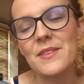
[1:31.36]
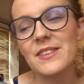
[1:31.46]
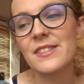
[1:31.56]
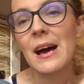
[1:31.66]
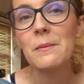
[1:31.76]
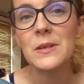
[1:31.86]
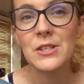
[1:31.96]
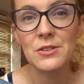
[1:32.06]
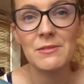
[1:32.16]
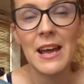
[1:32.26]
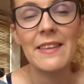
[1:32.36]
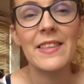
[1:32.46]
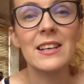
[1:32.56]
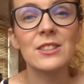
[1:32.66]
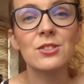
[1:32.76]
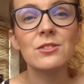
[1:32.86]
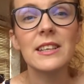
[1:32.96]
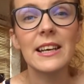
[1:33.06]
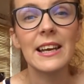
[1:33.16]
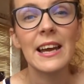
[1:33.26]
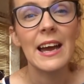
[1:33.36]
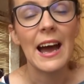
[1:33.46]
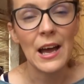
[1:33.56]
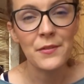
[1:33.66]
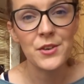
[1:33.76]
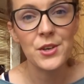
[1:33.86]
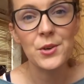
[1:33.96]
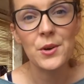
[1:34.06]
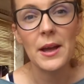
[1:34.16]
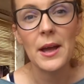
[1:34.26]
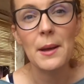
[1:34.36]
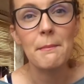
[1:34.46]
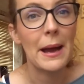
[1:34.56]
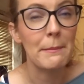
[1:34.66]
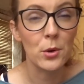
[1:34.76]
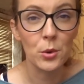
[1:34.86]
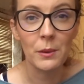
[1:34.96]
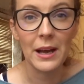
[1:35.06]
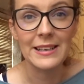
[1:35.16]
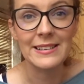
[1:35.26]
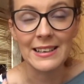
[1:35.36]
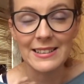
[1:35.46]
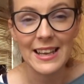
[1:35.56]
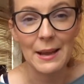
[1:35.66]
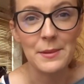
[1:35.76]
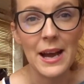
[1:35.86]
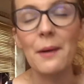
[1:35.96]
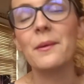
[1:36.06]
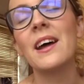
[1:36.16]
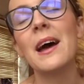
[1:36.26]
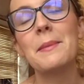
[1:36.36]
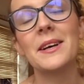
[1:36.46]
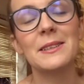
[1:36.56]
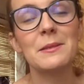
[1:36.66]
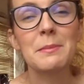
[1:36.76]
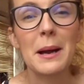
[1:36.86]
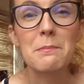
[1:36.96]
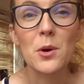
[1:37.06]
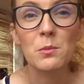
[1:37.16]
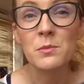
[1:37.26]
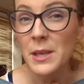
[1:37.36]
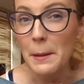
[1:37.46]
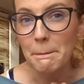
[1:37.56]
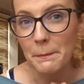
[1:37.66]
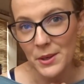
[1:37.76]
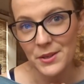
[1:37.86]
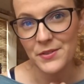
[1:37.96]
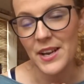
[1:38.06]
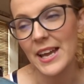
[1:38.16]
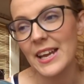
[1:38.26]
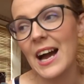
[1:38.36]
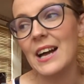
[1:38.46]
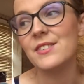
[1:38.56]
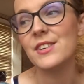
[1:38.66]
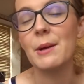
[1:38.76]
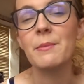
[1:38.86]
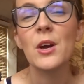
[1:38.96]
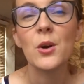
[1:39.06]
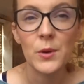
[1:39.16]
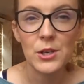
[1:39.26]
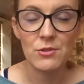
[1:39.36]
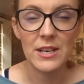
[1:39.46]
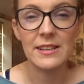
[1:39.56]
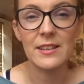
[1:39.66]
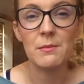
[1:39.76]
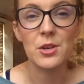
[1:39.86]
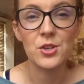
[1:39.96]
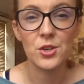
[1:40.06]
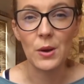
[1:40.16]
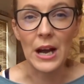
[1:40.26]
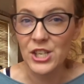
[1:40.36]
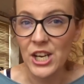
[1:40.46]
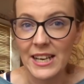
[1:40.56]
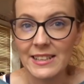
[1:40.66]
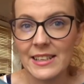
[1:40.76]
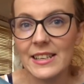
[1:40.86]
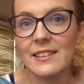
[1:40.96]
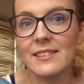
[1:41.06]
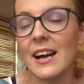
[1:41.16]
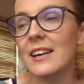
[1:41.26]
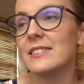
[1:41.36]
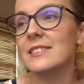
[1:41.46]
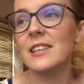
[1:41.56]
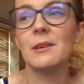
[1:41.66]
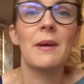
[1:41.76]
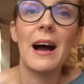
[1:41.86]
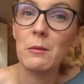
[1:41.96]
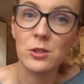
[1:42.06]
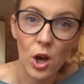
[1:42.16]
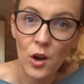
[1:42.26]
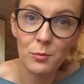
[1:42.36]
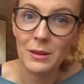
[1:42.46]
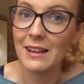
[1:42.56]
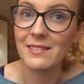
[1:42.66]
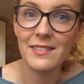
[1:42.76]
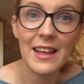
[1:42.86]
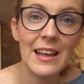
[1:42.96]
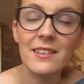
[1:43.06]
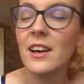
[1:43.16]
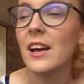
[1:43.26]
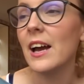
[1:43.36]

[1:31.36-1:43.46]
So that was Sunday. Then Sunday afternoon, my mum and dad came down because it was my mum's birthday, and we treated them to a Chinese, and I was off plan then.